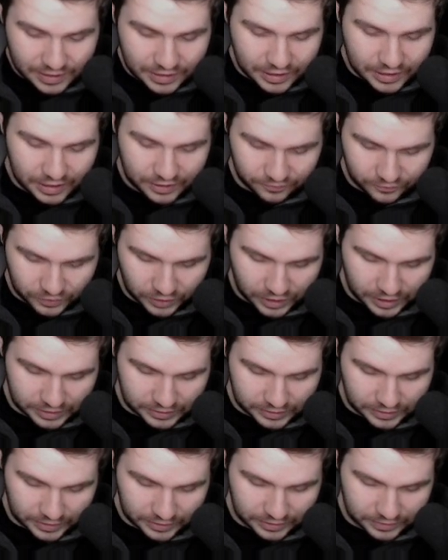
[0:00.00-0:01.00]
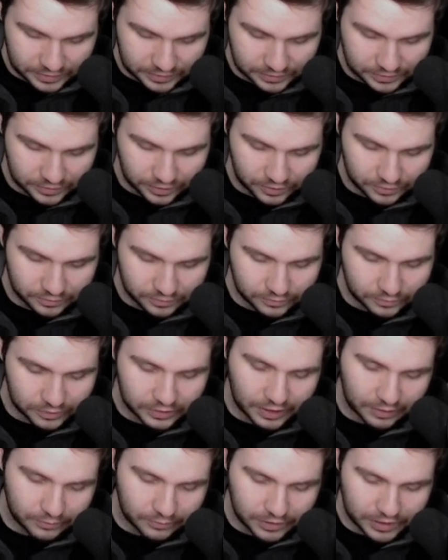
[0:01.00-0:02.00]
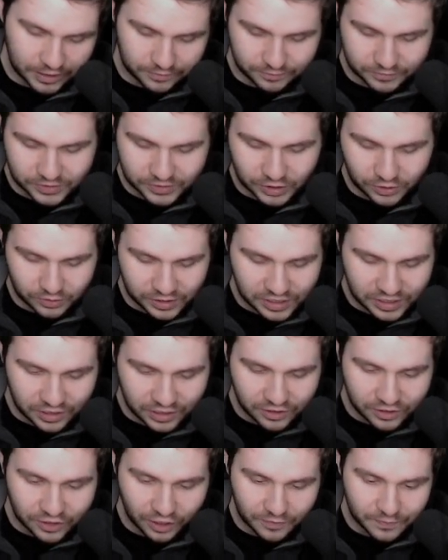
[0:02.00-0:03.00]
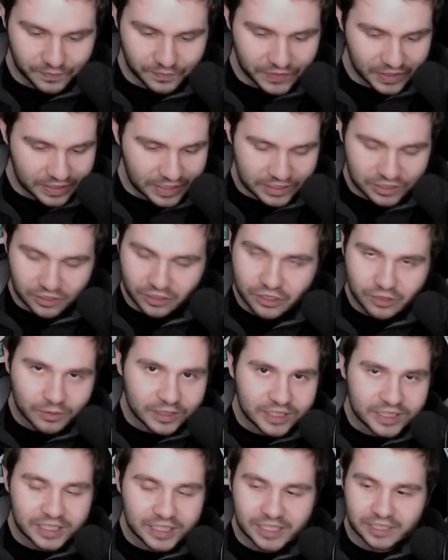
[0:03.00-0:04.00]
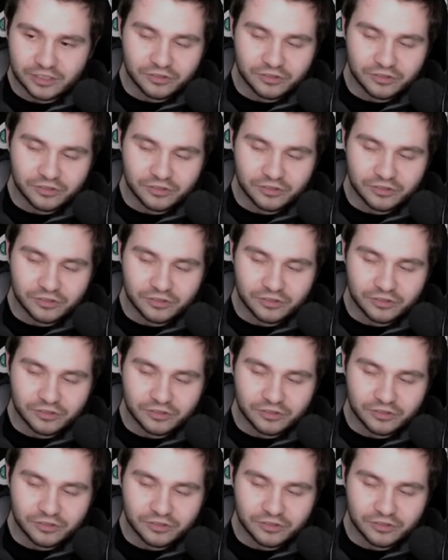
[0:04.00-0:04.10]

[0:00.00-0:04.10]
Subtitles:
If not, then, well, yeah, we can. So there you go. That's all you really need.